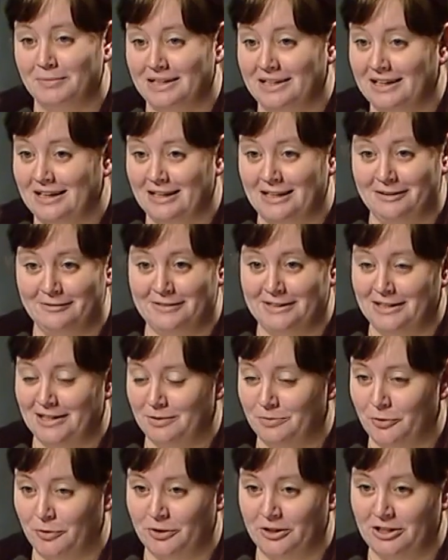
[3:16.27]
but a hell of a
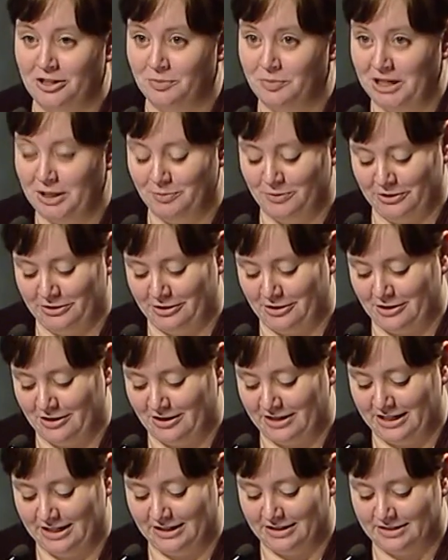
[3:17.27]
lot more than the people in our
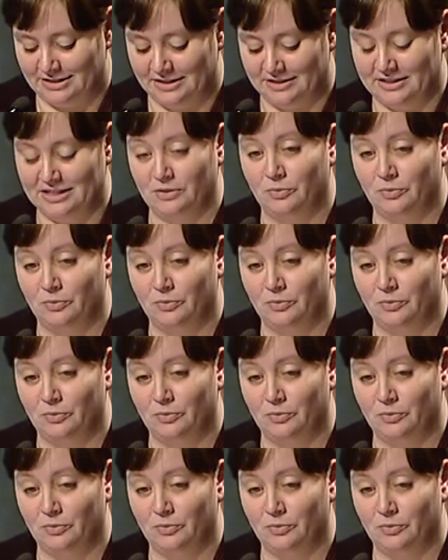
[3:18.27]
audiences,